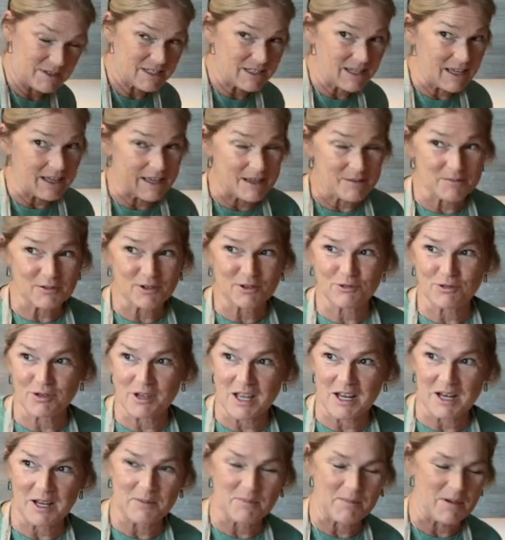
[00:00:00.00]
I am
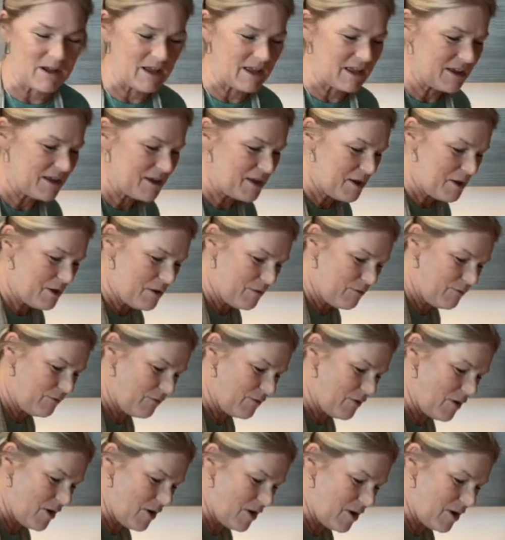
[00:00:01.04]
creating my fall